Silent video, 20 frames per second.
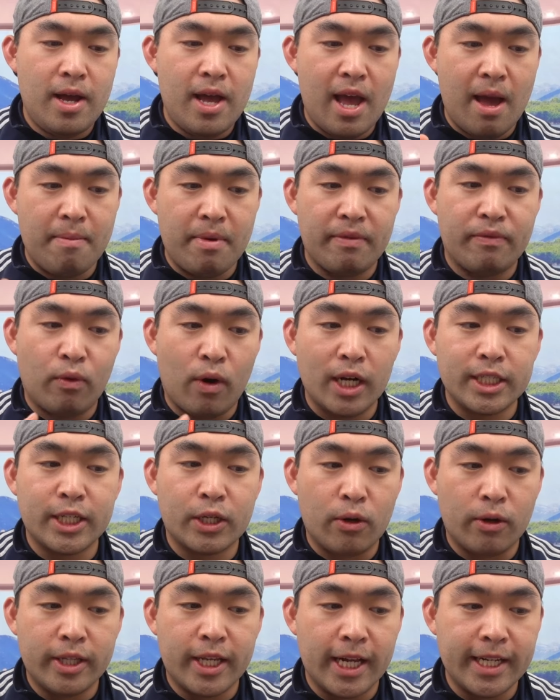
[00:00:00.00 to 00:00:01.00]
And before I actually
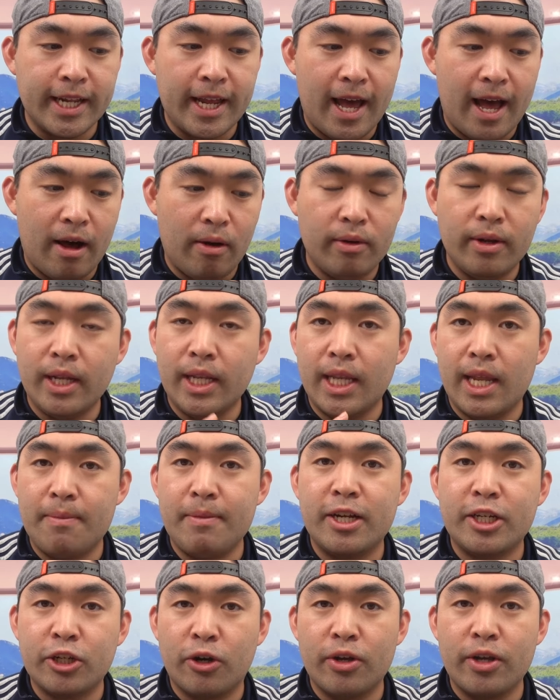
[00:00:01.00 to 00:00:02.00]
go test it out, let
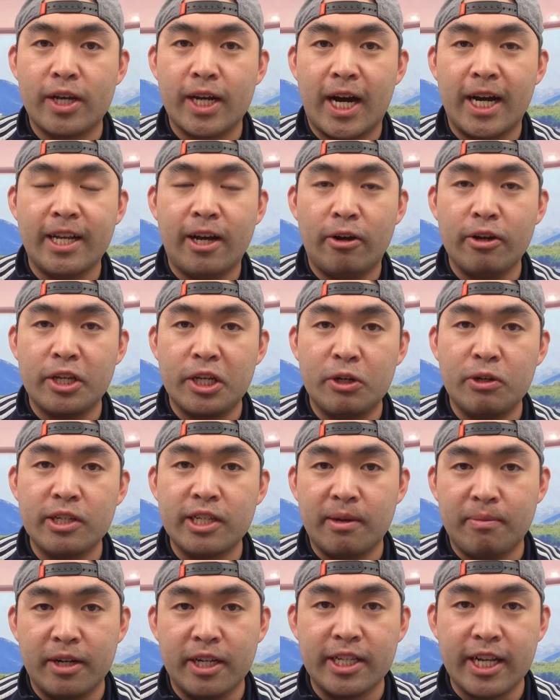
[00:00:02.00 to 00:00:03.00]
me show you guys how to use
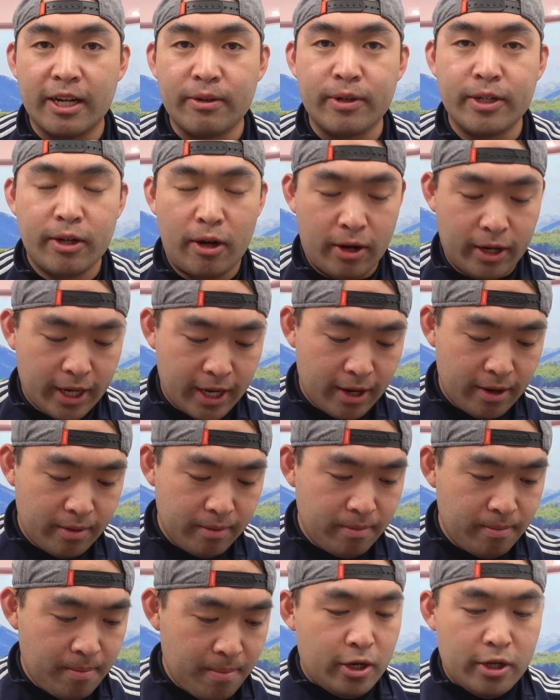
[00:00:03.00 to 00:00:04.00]
some of the accessories on here.
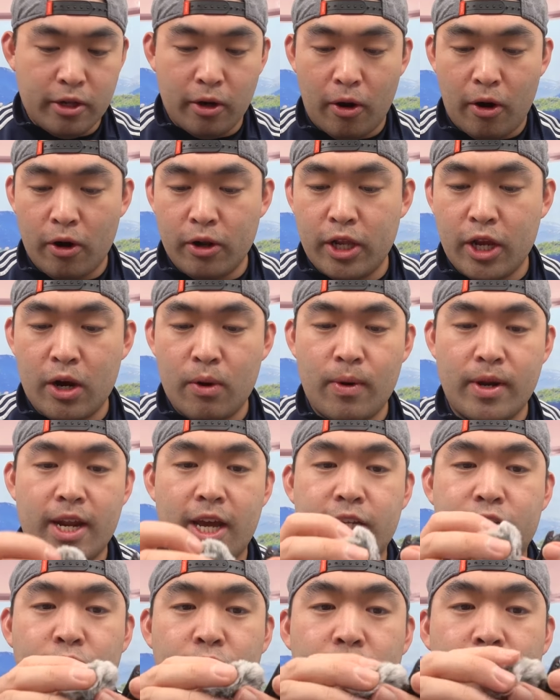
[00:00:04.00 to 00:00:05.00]
So earlier when I
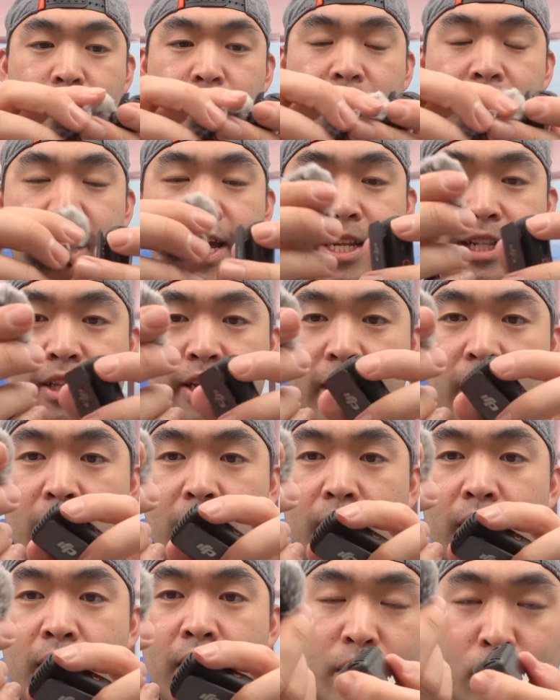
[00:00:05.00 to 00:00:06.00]
show you guys
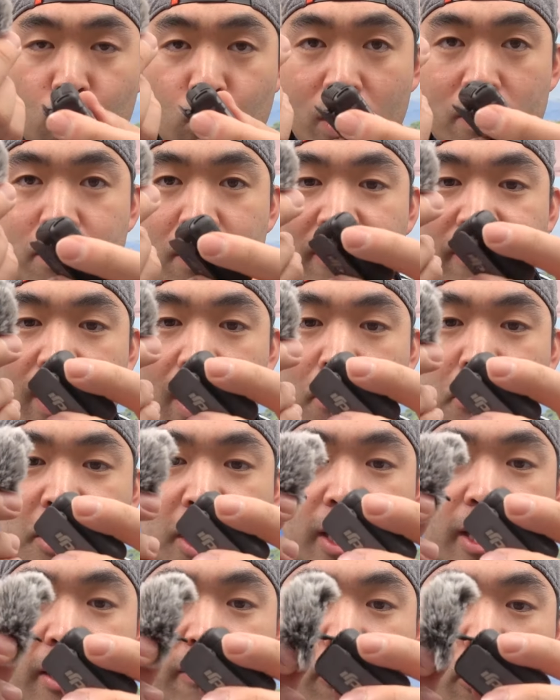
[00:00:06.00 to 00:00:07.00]
the wind muff option is